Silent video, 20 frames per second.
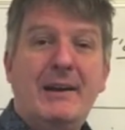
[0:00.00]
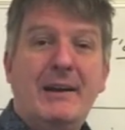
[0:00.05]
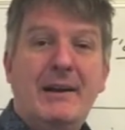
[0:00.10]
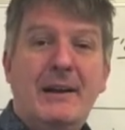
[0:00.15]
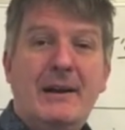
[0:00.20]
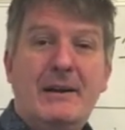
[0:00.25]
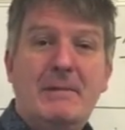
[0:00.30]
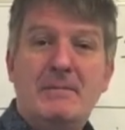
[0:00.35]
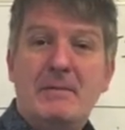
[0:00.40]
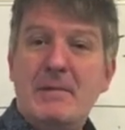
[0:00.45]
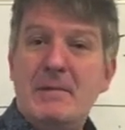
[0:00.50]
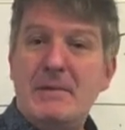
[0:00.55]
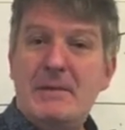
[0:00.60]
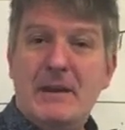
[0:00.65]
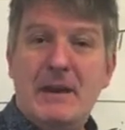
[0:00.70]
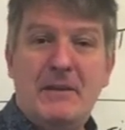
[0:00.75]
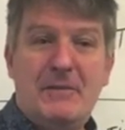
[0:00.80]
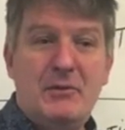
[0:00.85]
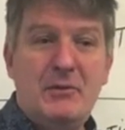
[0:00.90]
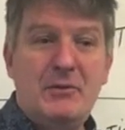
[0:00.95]
Um,
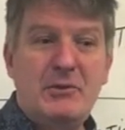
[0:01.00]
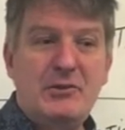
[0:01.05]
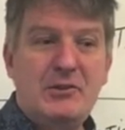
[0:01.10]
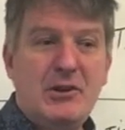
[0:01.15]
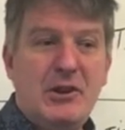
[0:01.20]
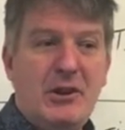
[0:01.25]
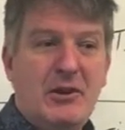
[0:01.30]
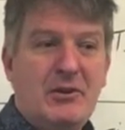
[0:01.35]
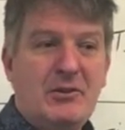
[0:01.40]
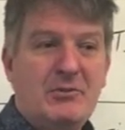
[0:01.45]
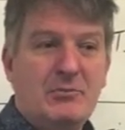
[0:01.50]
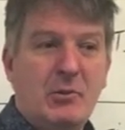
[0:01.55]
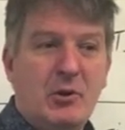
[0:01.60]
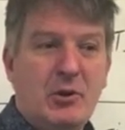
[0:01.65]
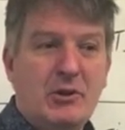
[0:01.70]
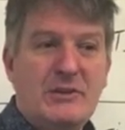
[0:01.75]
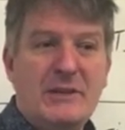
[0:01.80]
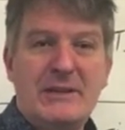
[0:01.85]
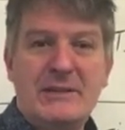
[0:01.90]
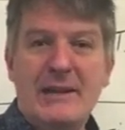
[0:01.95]
if you charge
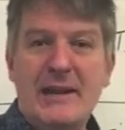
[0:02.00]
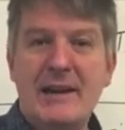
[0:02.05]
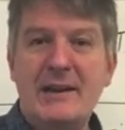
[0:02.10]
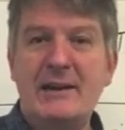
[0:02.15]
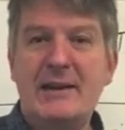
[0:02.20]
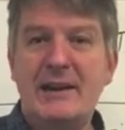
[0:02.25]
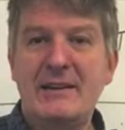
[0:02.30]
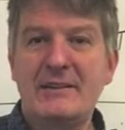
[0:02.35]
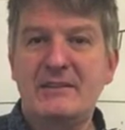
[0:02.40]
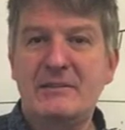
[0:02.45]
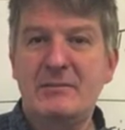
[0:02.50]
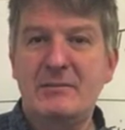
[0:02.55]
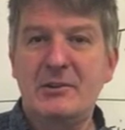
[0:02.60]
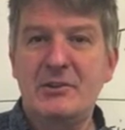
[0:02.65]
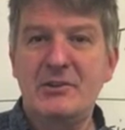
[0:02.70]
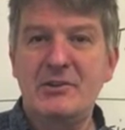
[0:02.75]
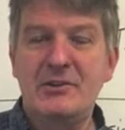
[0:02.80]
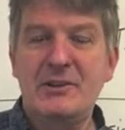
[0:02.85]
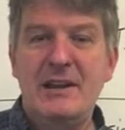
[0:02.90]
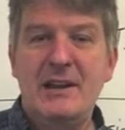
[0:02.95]
more to 10
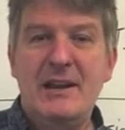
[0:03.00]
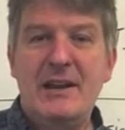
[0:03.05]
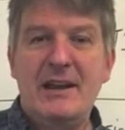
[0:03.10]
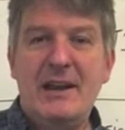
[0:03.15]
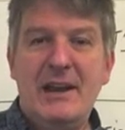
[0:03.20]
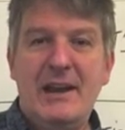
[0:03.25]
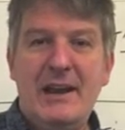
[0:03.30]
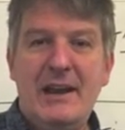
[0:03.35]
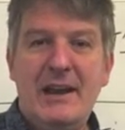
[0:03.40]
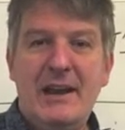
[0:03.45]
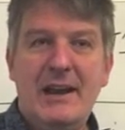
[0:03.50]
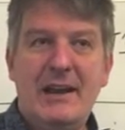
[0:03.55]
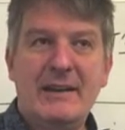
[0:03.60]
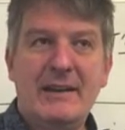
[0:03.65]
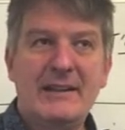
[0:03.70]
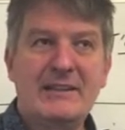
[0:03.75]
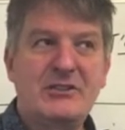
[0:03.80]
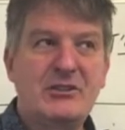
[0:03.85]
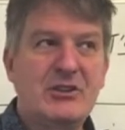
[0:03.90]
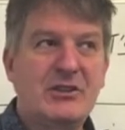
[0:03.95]
customers and
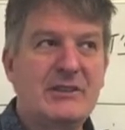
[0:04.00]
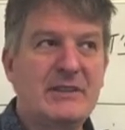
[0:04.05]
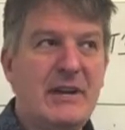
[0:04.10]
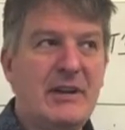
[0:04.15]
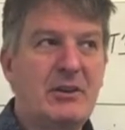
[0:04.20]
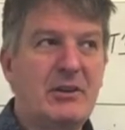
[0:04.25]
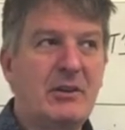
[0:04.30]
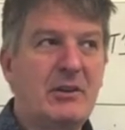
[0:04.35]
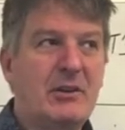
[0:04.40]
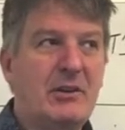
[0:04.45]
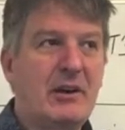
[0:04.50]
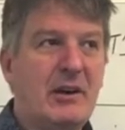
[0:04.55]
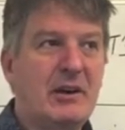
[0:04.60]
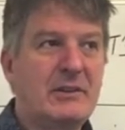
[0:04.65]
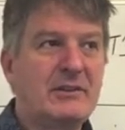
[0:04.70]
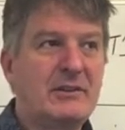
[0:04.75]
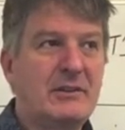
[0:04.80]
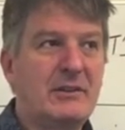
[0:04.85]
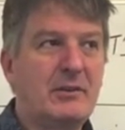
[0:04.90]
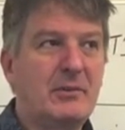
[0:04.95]
let's just say your
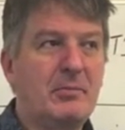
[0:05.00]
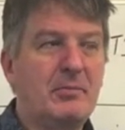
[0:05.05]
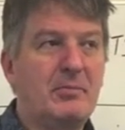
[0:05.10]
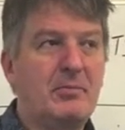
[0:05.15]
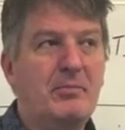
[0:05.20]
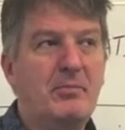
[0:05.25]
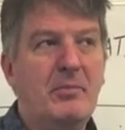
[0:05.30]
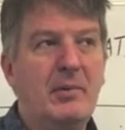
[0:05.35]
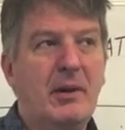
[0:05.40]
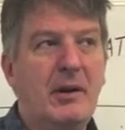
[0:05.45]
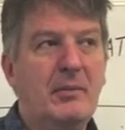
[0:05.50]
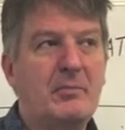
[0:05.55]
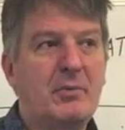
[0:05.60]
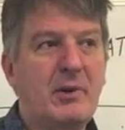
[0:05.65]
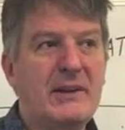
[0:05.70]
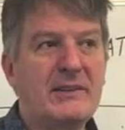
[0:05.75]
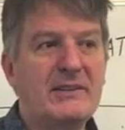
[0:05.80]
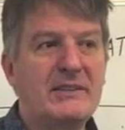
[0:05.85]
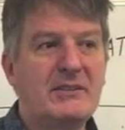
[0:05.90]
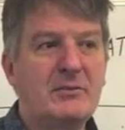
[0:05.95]
cost, your uh,
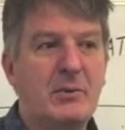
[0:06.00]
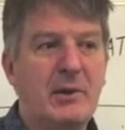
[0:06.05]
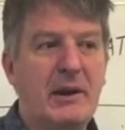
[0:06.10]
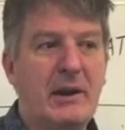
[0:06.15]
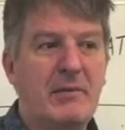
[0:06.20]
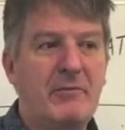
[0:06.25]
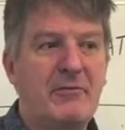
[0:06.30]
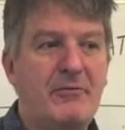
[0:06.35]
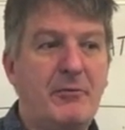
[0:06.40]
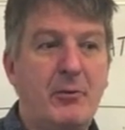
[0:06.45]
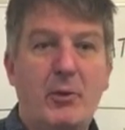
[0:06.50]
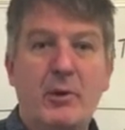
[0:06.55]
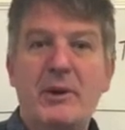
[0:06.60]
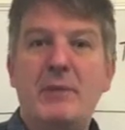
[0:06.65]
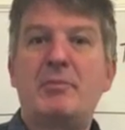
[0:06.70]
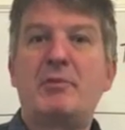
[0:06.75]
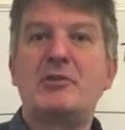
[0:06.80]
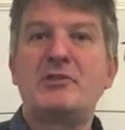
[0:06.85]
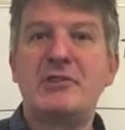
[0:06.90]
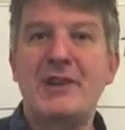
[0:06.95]
prices went up
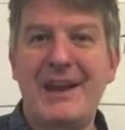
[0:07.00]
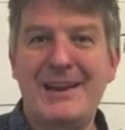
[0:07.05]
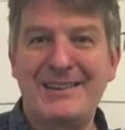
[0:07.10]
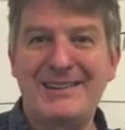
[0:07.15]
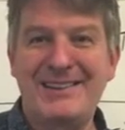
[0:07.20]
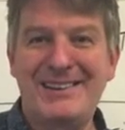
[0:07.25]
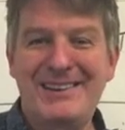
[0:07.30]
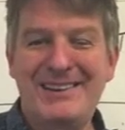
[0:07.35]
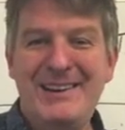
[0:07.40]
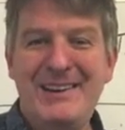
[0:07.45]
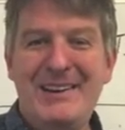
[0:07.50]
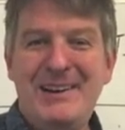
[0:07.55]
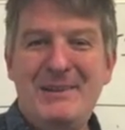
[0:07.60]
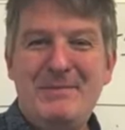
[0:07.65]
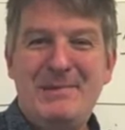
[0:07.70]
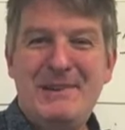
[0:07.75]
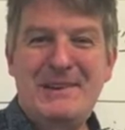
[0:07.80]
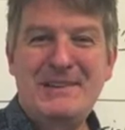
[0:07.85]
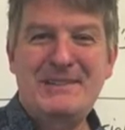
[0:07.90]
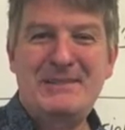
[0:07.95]
40%
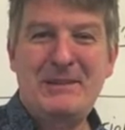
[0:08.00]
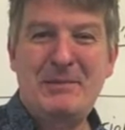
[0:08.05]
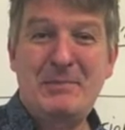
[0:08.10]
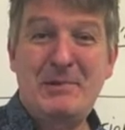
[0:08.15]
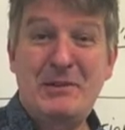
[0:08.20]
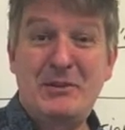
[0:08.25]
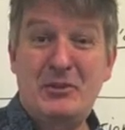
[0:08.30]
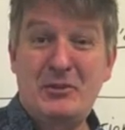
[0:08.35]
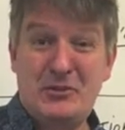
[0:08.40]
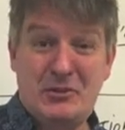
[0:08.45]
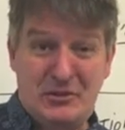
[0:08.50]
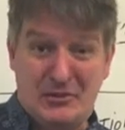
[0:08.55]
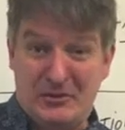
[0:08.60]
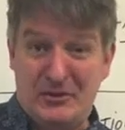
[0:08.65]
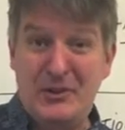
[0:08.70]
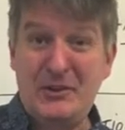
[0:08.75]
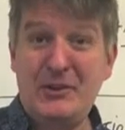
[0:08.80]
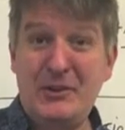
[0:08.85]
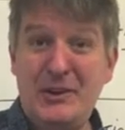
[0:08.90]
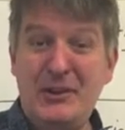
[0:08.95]
because somebody, you're
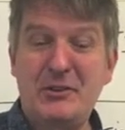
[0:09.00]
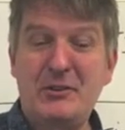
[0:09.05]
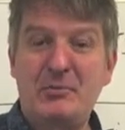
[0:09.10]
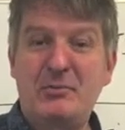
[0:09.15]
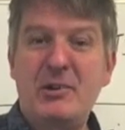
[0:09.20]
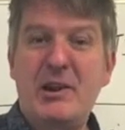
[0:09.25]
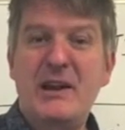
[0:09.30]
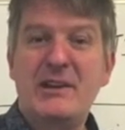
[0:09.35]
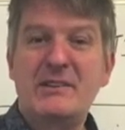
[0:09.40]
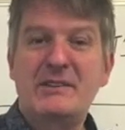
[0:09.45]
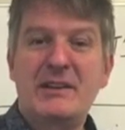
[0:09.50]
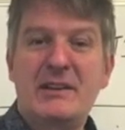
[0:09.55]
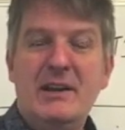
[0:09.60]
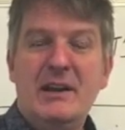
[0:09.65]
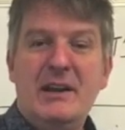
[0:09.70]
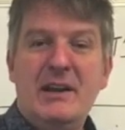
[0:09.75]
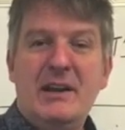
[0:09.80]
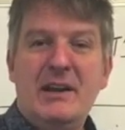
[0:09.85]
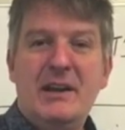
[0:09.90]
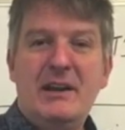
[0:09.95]
severely underpriced.
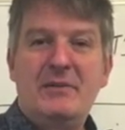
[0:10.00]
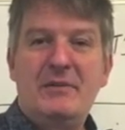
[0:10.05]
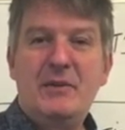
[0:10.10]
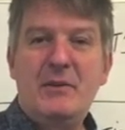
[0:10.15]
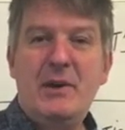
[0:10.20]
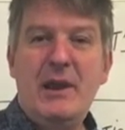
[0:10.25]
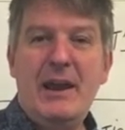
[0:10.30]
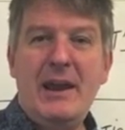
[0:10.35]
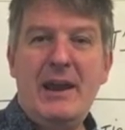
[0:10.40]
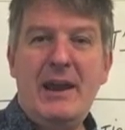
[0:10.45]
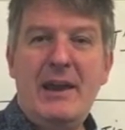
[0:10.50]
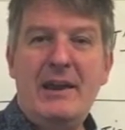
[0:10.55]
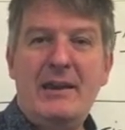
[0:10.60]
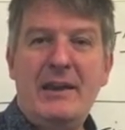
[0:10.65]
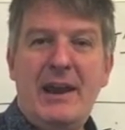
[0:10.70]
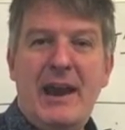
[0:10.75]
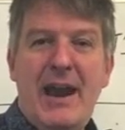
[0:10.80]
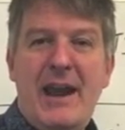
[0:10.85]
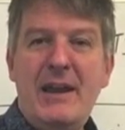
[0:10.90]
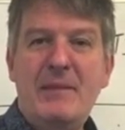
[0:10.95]
If you
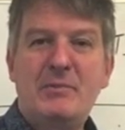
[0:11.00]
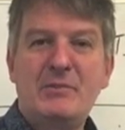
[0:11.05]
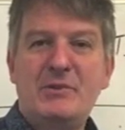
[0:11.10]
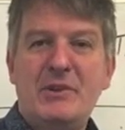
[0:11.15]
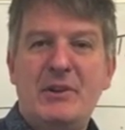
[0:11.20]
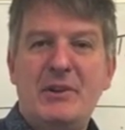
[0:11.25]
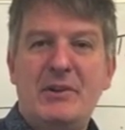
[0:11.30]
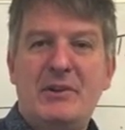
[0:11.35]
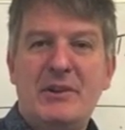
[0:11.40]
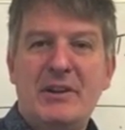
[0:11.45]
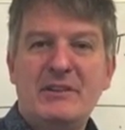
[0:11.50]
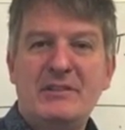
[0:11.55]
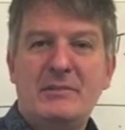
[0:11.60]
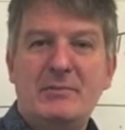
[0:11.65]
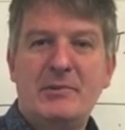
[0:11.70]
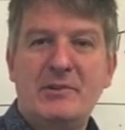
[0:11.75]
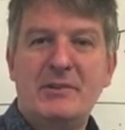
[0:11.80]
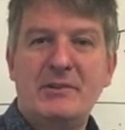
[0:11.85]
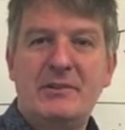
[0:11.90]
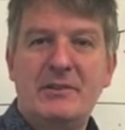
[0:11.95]
had 80% of your
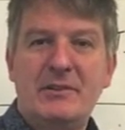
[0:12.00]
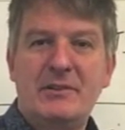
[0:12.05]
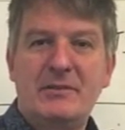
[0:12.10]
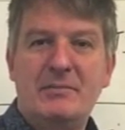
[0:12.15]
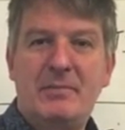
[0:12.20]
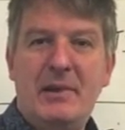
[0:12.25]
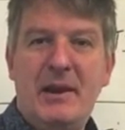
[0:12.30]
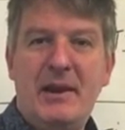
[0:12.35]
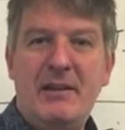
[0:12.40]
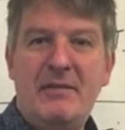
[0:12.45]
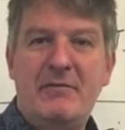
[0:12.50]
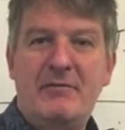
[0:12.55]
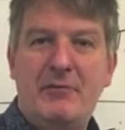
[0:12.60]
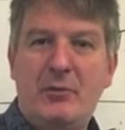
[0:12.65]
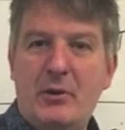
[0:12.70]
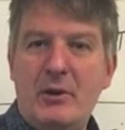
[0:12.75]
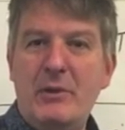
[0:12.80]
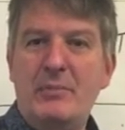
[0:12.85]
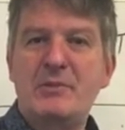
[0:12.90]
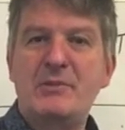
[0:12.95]
customers paying
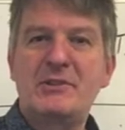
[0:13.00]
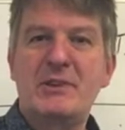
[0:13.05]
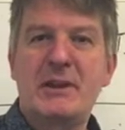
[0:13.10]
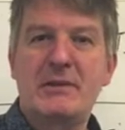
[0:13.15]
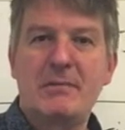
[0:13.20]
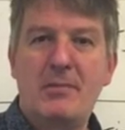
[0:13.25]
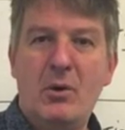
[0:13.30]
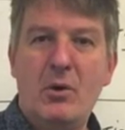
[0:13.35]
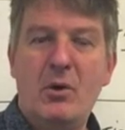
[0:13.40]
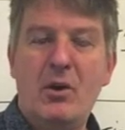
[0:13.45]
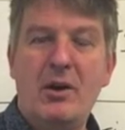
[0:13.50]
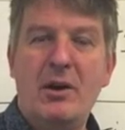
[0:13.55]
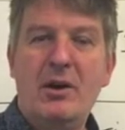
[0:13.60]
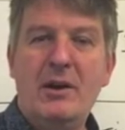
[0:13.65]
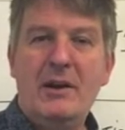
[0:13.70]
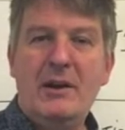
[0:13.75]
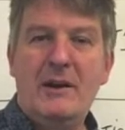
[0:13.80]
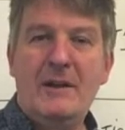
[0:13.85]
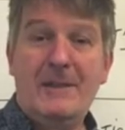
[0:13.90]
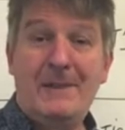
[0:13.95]
40% more,
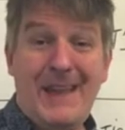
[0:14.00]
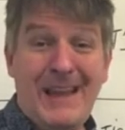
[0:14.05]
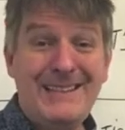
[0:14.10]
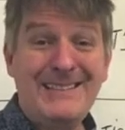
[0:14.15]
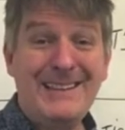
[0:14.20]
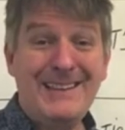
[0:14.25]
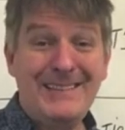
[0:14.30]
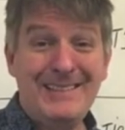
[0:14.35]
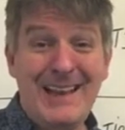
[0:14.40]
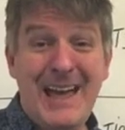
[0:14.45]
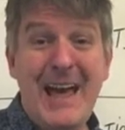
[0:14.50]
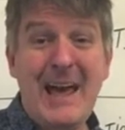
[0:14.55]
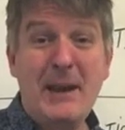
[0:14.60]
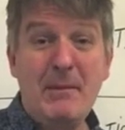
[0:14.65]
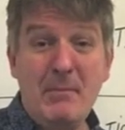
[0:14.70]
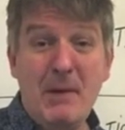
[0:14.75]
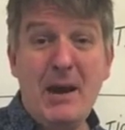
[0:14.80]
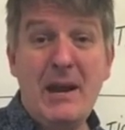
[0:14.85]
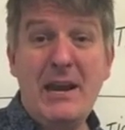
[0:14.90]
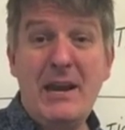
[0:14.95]
that's a lot
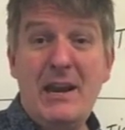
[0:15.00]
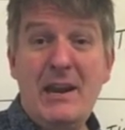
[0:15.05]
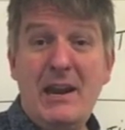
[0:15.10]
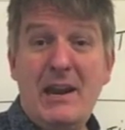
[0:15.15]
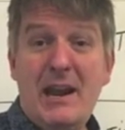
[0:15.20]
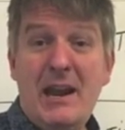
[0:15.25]
of money.